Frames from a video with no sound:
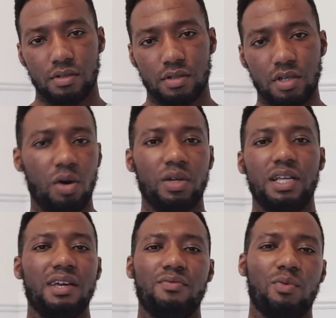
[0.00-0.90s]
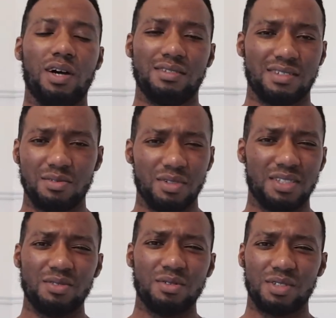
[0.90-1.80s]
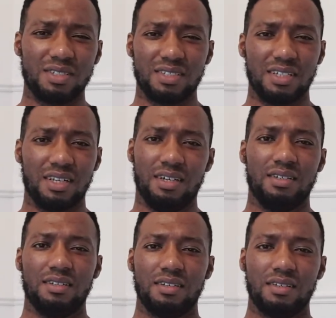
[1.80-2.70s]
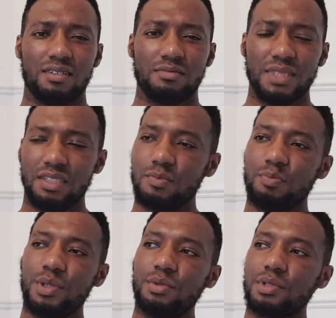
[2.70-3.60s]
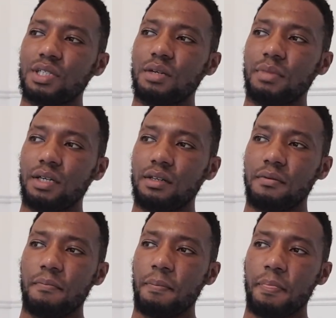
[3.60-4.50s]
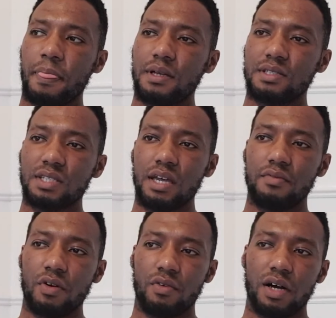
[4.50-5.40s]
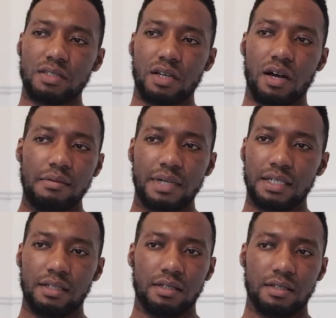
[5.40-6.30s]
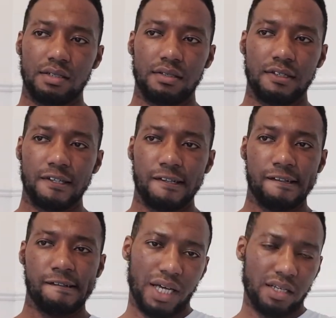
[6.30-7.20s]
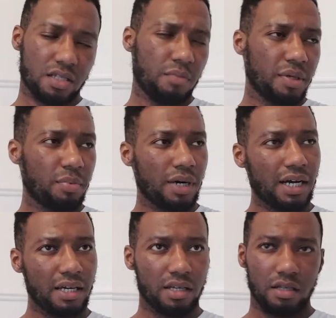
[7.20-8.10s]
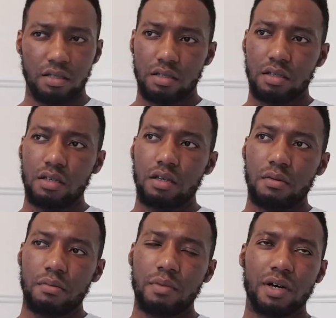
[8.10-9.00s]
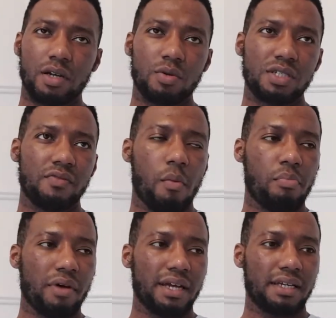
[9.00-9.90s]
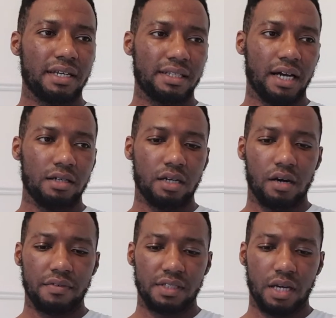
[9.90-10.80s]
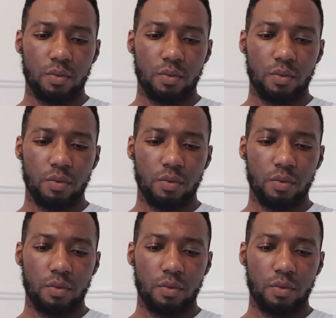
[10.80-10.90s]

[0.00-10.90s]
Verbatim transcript: You only live once and all this nonsense and that. Bullshit, man. Save your ass clock money. Like there's some people out here me my girls even breaking it down the other day.